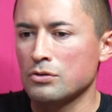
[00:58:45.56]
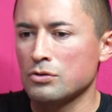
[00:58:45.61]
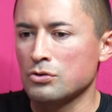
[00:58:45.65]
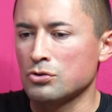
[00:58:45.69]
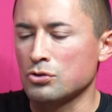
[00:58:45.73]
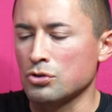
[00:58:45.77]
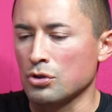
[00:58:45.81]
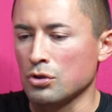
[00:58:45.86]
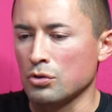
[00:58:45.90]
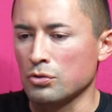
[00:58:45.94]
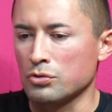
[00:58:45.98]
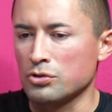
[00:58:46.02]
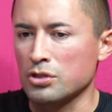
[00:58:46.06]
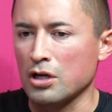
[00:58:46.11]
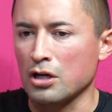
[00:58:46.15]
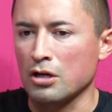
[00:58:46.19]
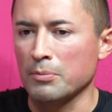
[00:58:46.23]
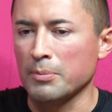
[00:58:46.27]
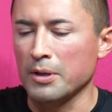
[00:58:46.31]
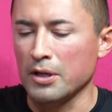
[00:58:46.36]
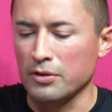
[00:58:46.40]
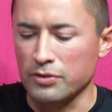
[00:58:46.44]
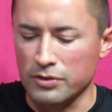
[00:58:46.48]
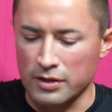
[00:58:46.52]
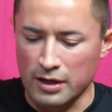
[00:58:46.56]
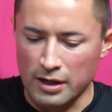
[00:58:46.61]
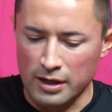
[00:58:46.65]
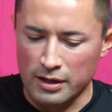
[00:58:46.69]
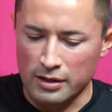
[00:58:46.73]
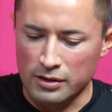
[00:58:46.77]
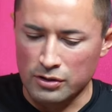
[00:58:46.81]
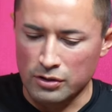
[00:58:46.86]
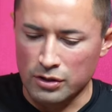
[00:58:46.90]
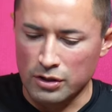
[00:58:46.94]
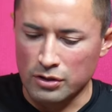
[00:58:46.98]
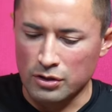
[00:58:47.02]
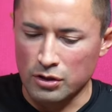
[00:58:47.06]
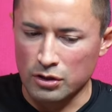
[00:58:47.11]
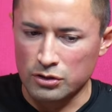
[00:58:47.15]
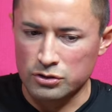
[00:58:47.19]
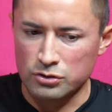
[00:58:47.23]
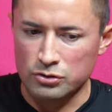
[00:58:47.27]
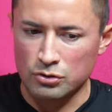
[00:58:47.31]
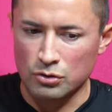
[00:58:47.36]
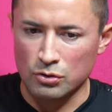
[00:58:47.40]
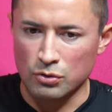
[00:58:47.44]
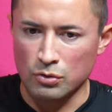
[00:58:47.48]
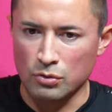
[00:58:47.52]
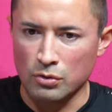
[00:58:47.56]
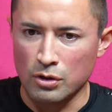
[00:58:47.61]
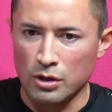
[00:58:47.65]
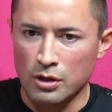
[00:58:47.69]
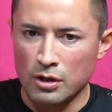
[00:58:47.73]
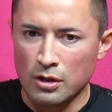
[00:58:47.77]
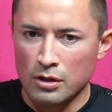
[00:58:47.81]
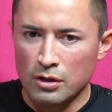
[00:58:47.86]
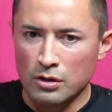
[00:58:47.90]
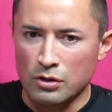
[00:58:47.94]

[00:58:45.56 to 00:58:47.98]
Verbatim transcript: so talk about that, and and also,